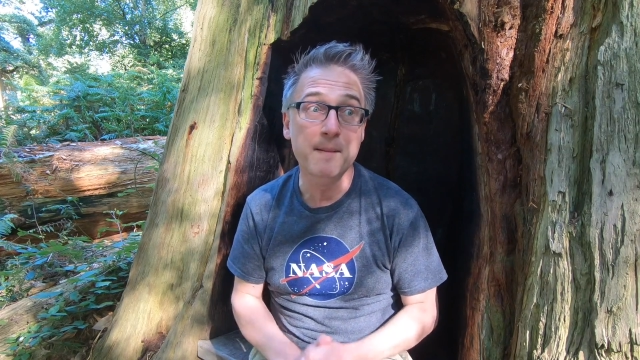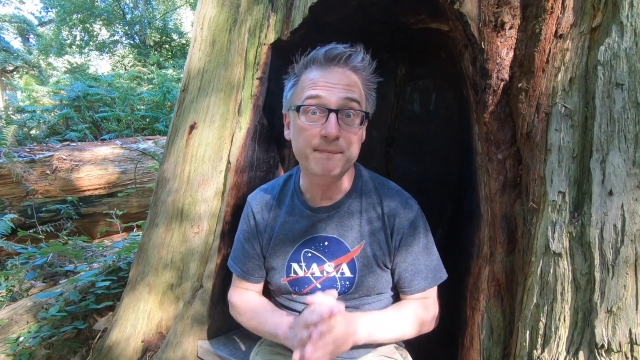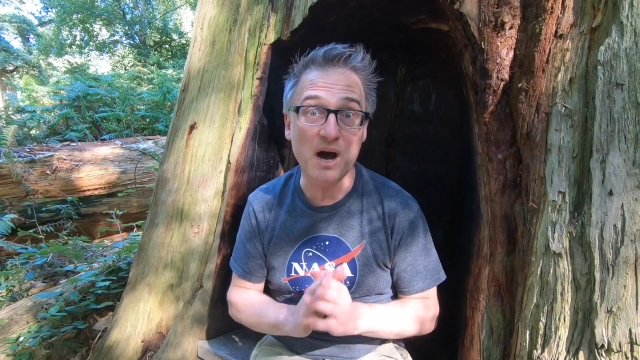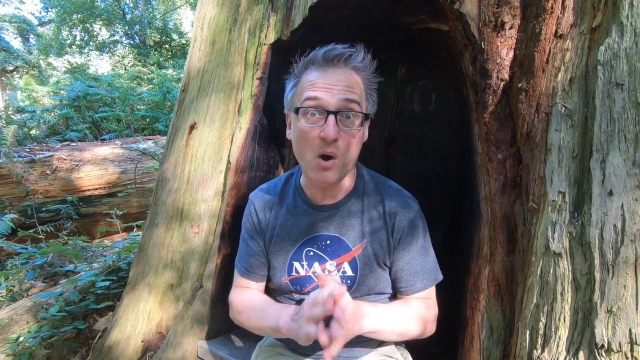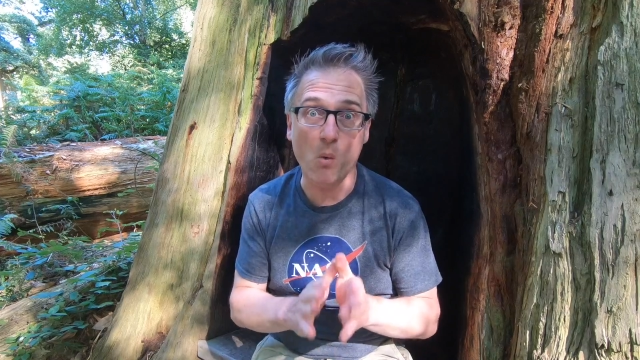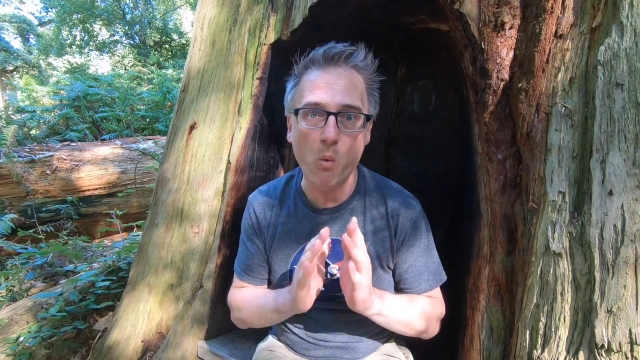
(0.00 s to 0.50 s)

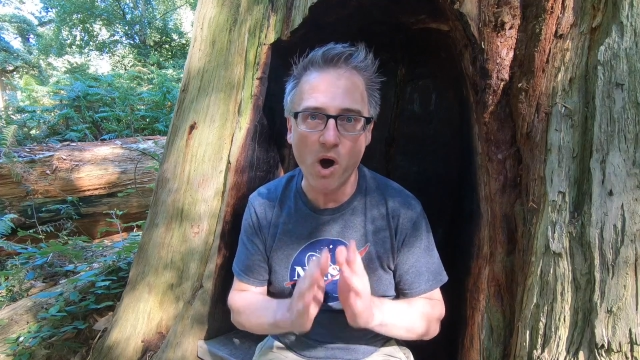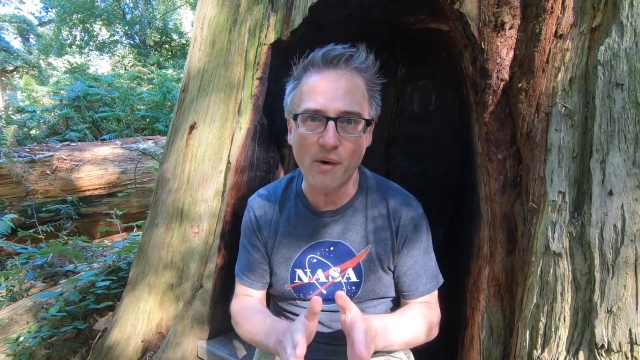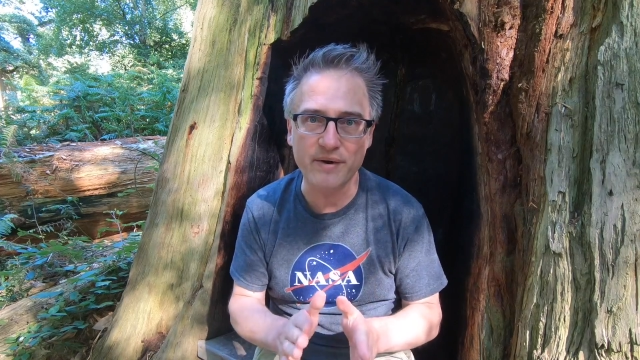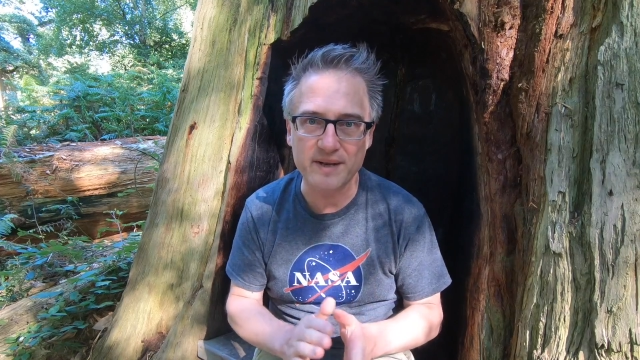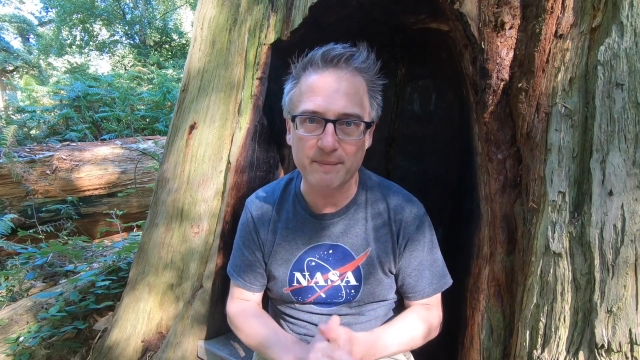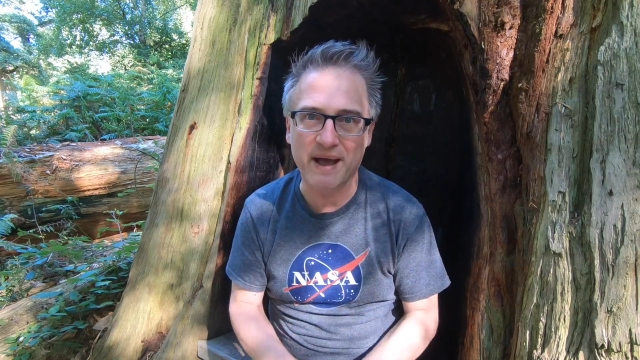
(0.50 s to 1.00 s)
but are
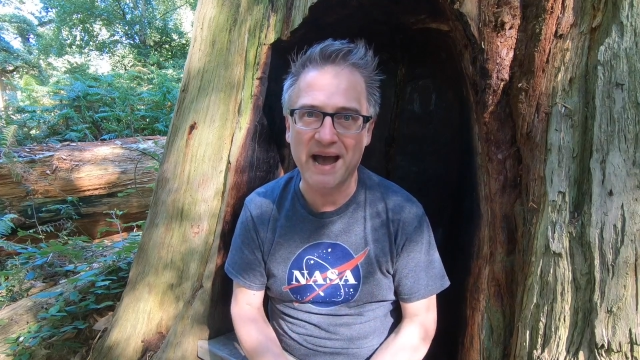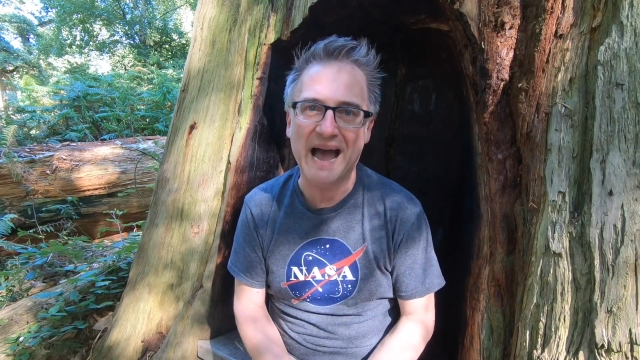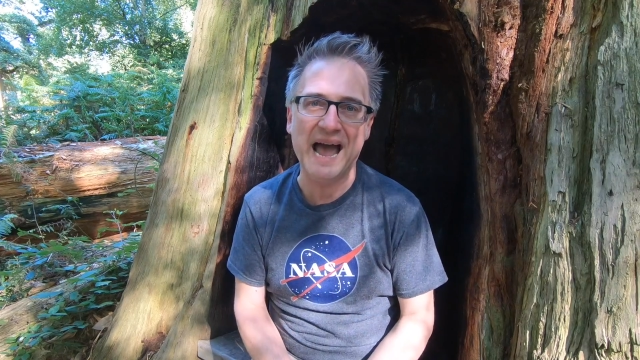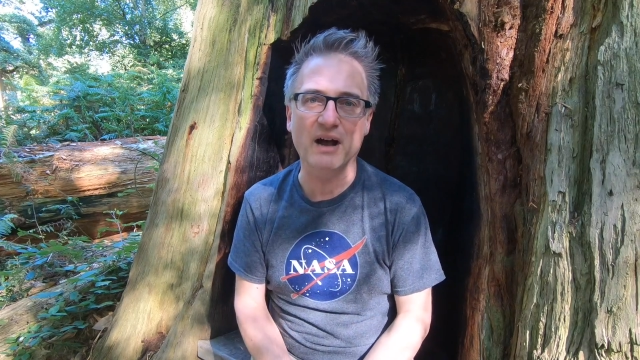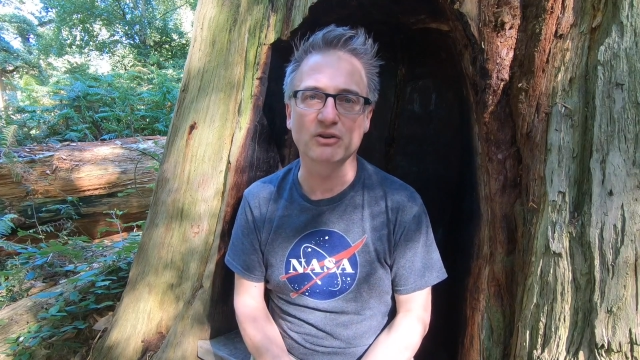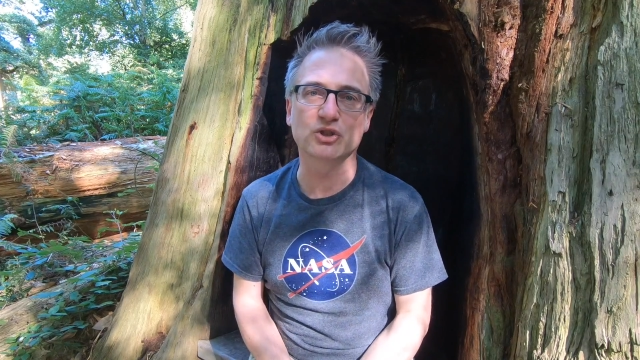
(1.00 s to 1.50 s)
worried about
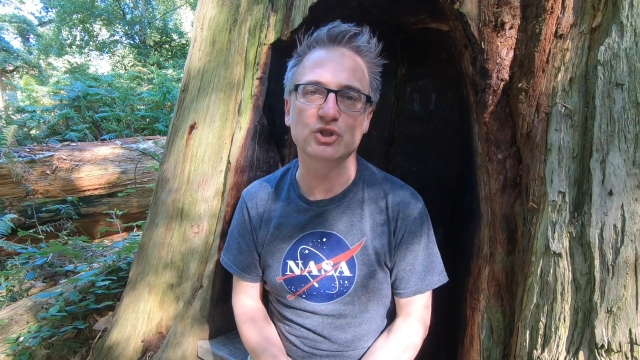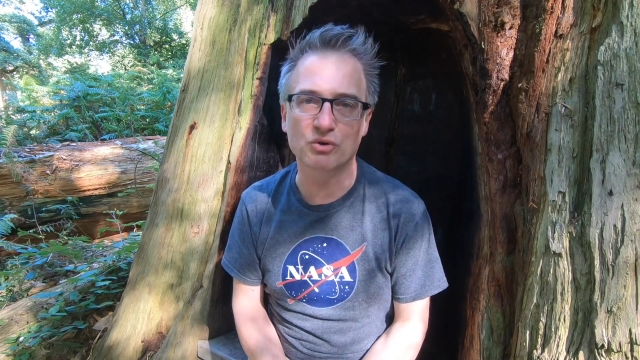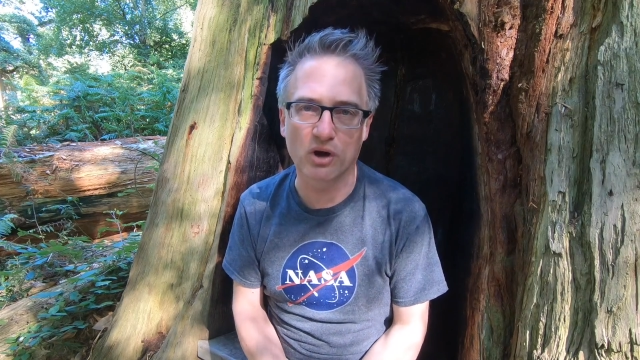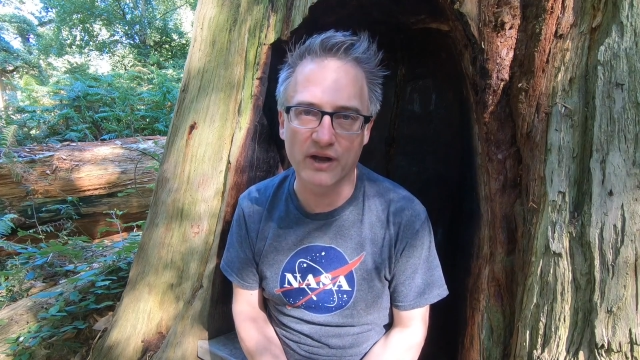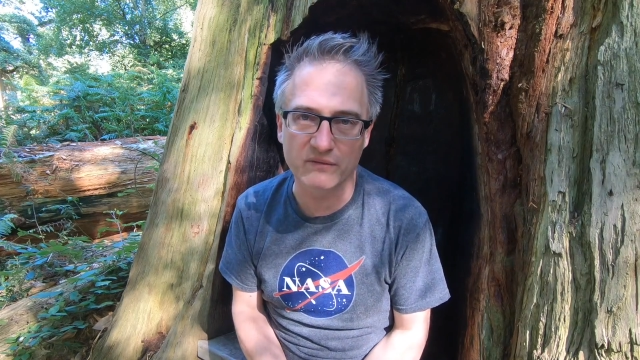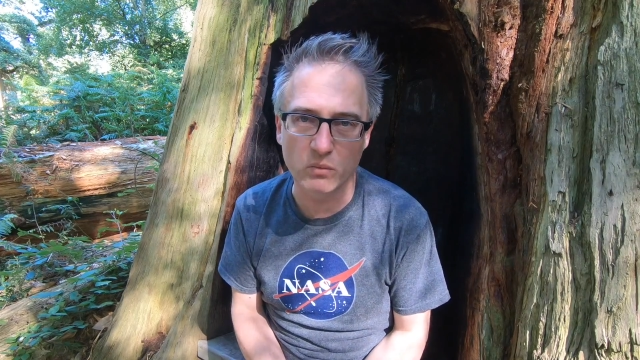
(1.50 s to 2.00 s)
how to
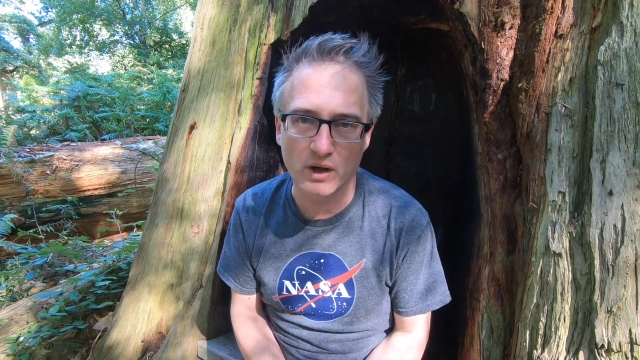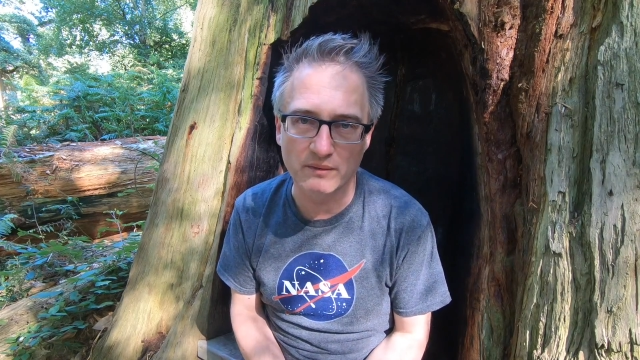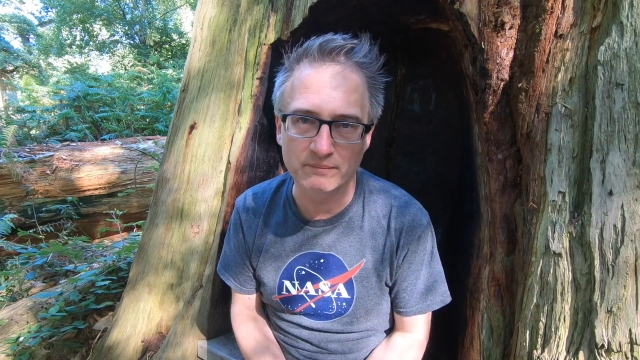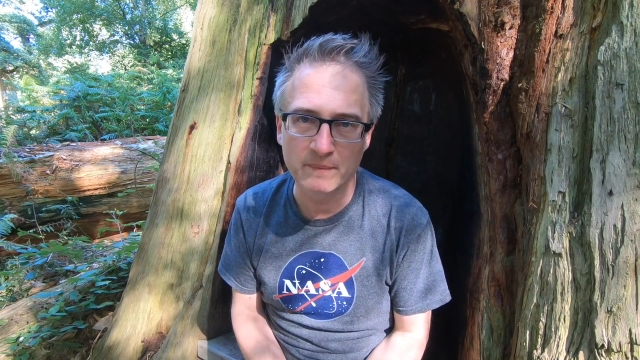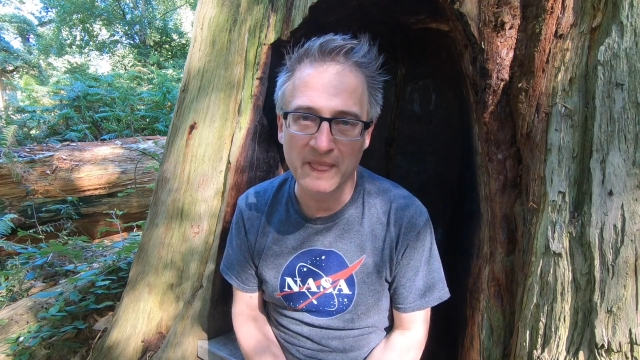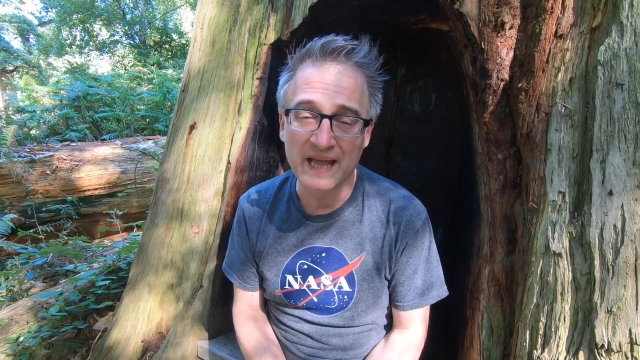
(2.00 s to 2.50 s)
drive one.